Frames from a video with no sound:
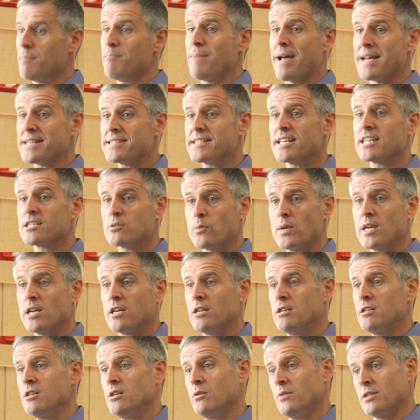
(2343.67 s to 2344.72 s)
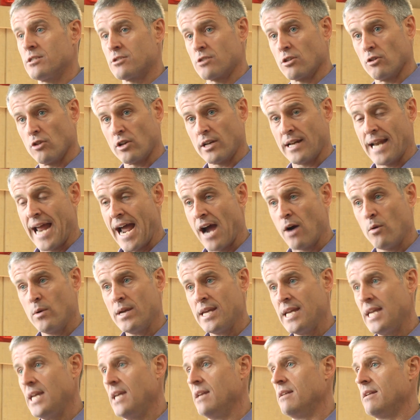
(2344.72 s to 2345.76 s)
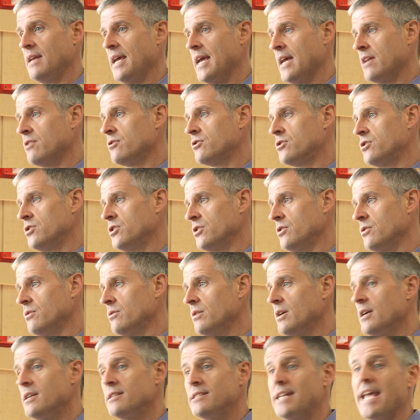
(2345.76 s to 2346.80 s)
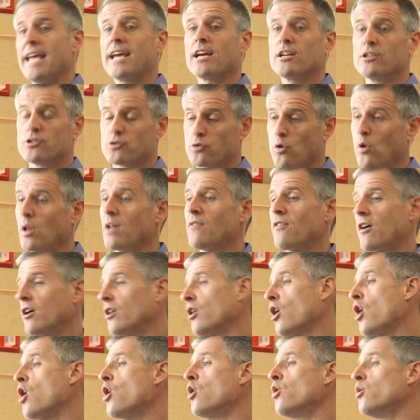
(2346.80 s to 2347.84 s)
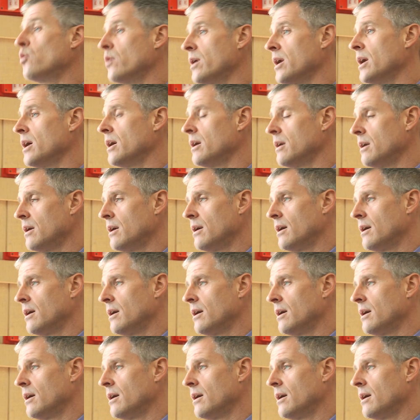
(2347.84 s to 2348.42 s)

of the best things we can do is to look at how we eat and to take control of our own